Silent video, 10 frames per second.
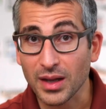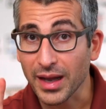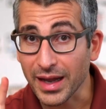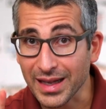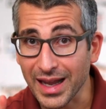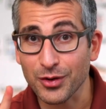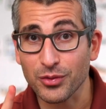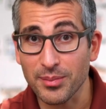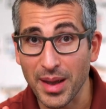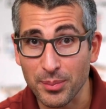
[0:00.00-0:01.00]
Again,
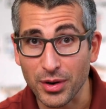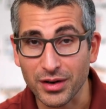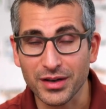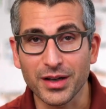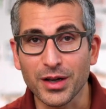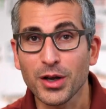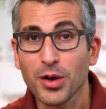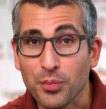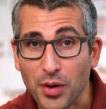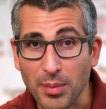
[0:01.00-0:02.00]
remember,
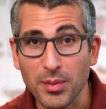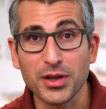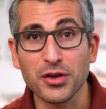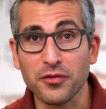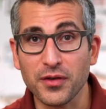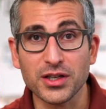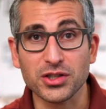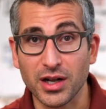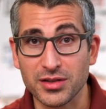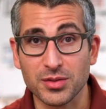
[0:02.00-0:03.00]
probably you finished
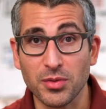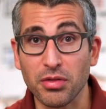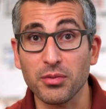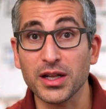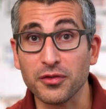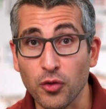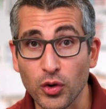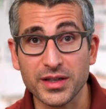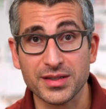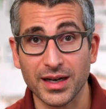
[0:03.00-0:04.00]
customer 3 at
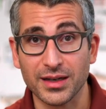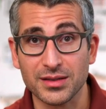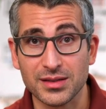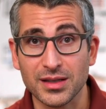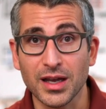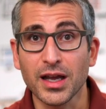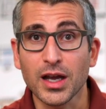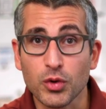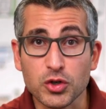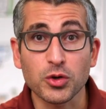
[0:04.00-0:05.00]
40 seconds,
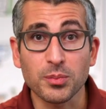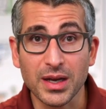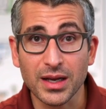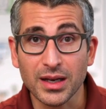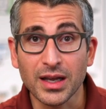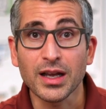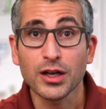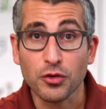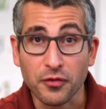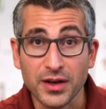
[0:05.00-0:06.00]
which would mean
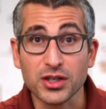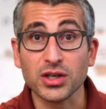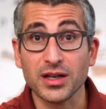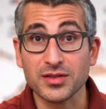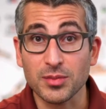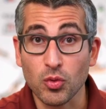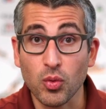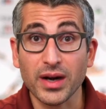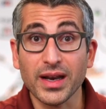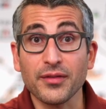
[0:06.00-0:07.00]
you finish customer
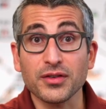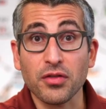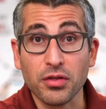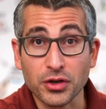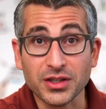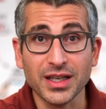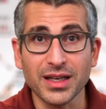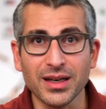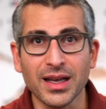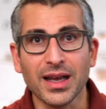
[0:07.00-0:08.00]
1 after
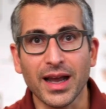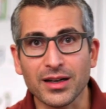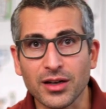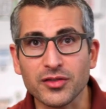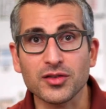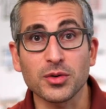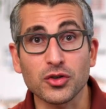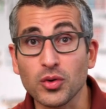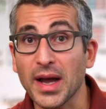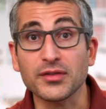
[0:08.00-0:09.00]
13 and customer
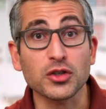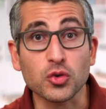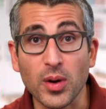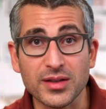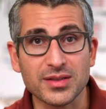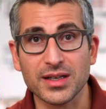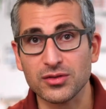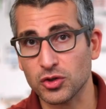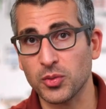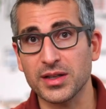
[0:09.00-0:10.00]
2 after 26 or
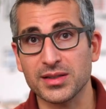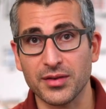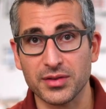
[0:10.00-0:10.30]
27